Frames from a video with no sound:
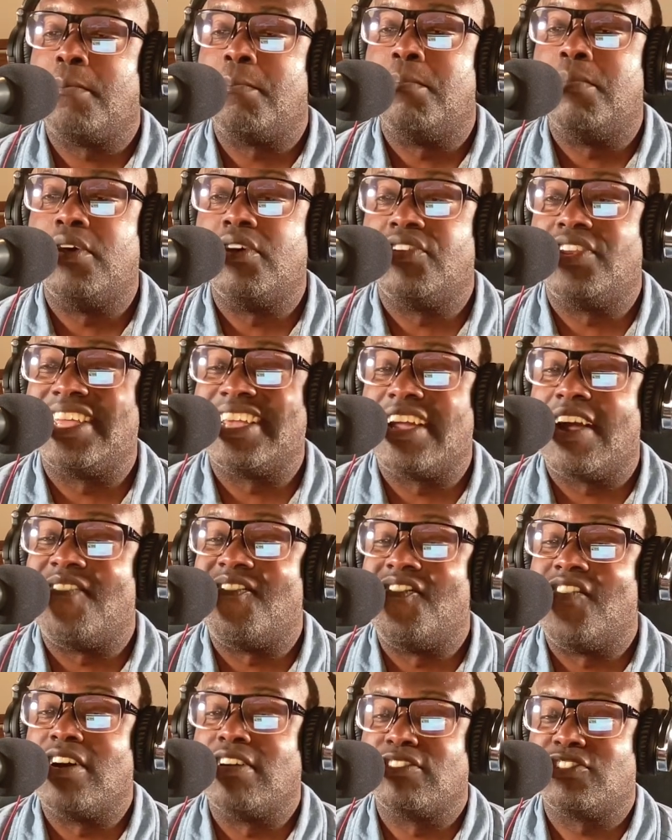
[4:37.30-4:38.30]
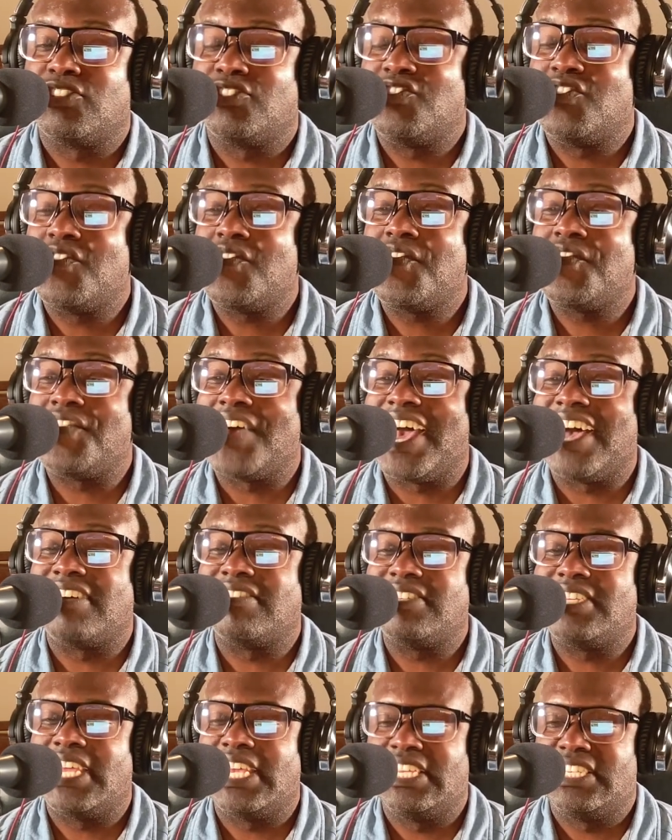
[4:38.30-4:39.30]
building a versatile
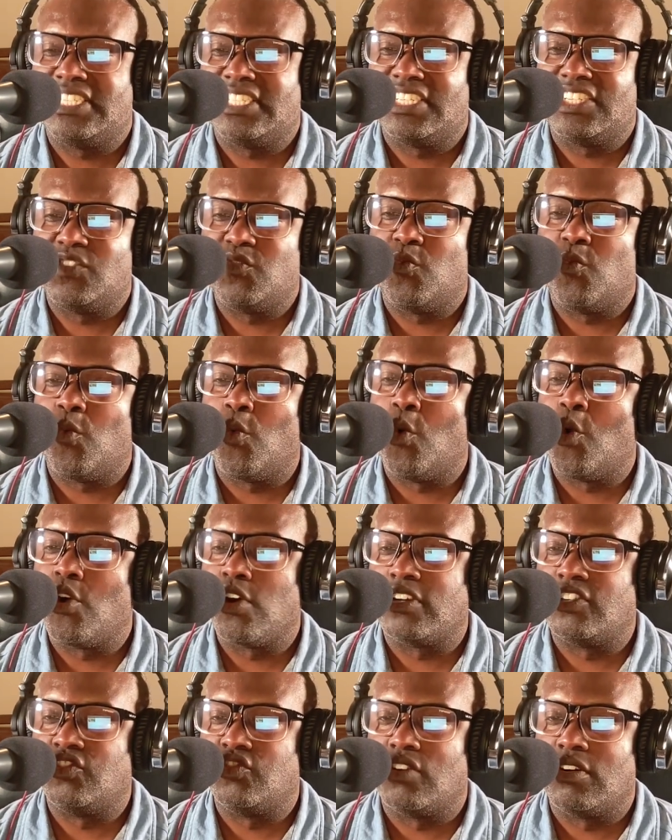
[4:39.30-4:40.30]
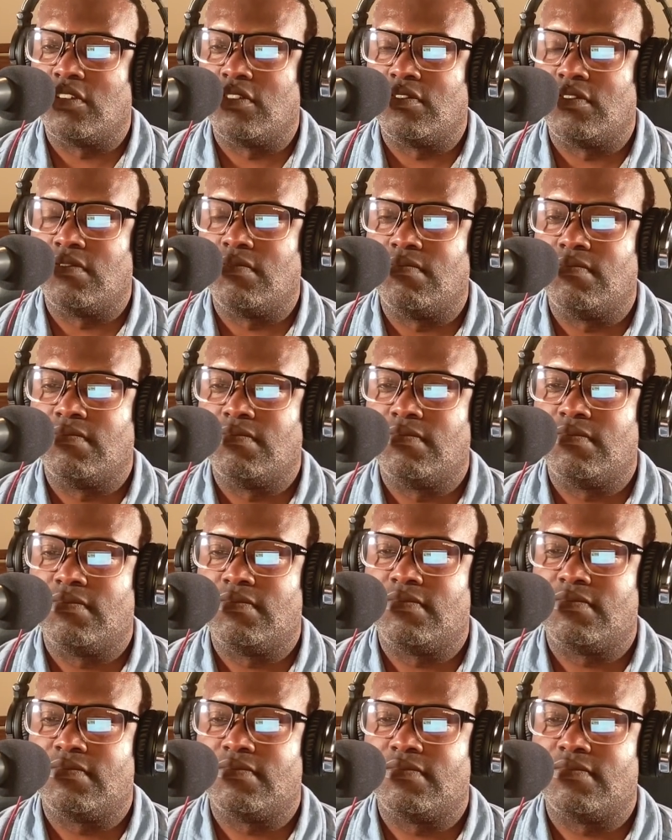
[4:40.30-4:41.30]
foundation wardrobe.
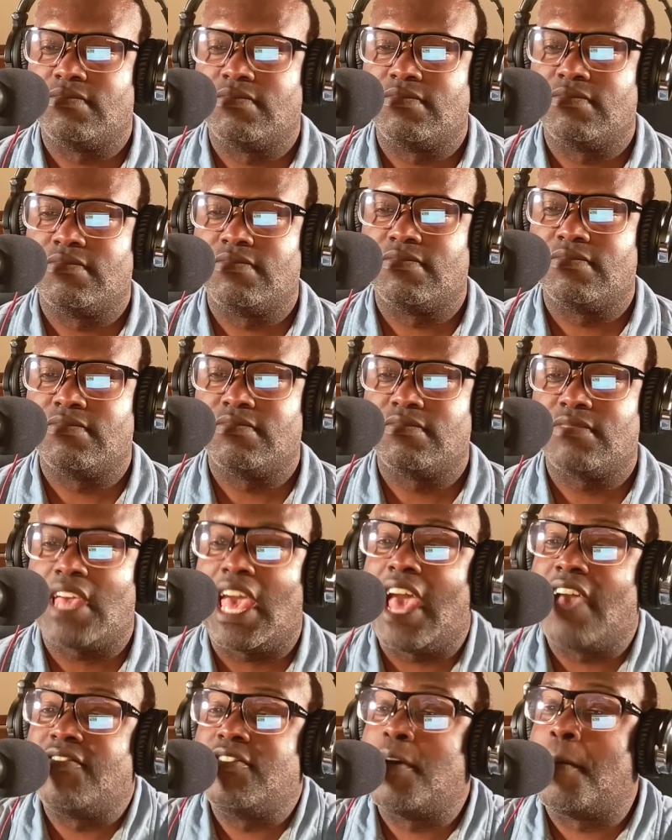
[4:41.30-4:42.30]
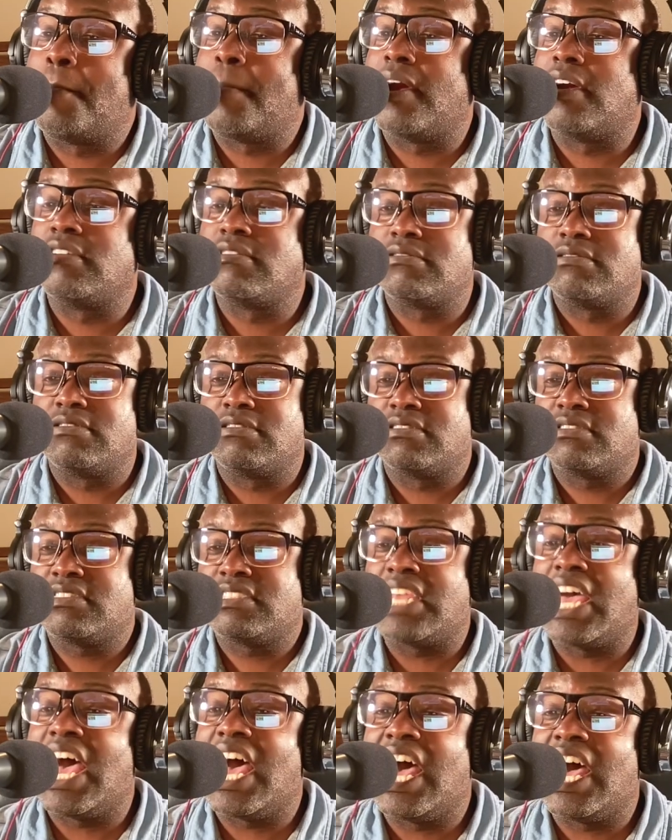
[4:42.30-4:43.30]
Have your personal
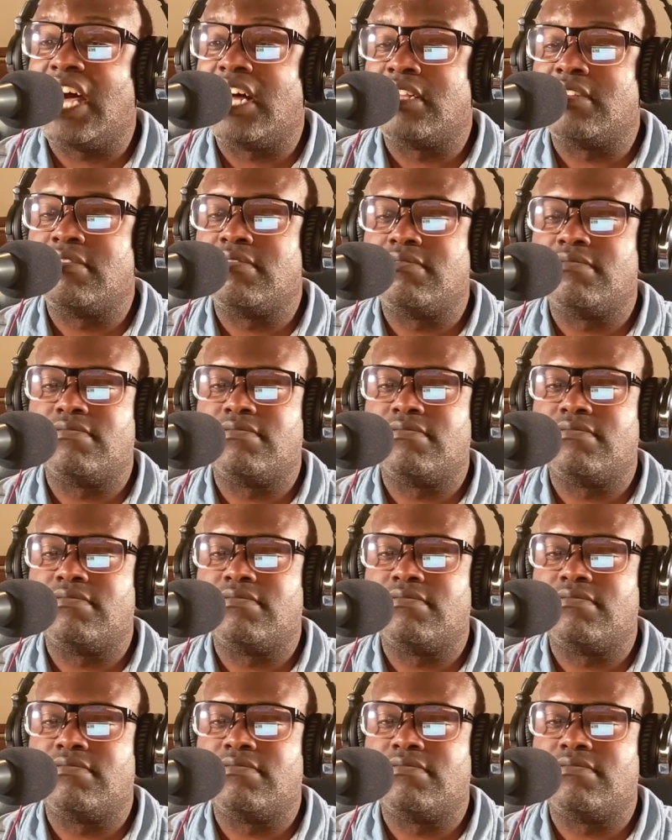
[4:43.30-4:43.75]
style.